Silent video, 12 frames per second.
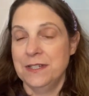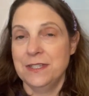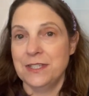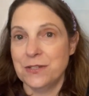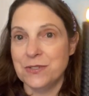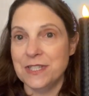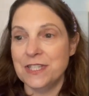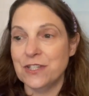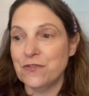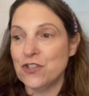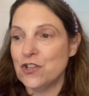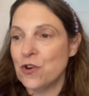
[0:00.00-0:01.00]
So it says,
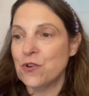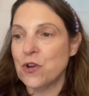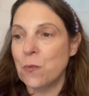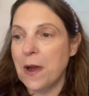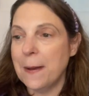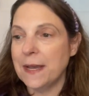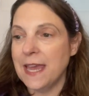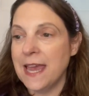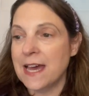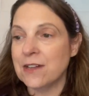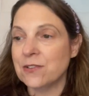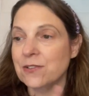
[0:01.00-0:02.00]
if you don't know what
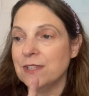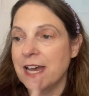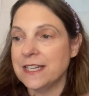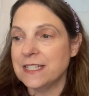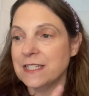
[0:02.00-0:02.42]
candle lights